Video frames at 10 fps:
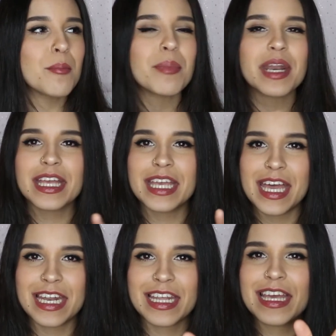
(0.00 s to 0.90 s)
but
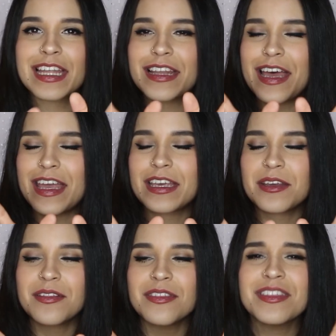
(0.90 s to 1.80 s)
again, it like
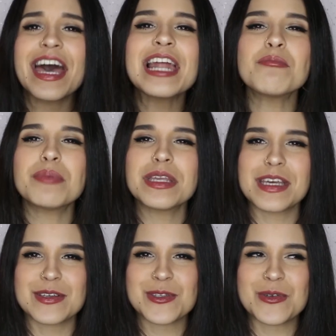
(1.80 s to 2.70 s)
da el
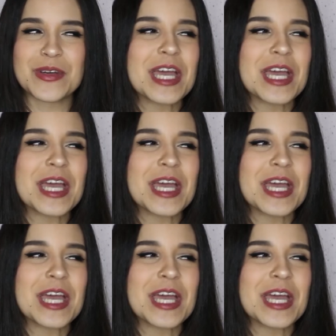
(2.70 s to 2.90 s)
piñazo.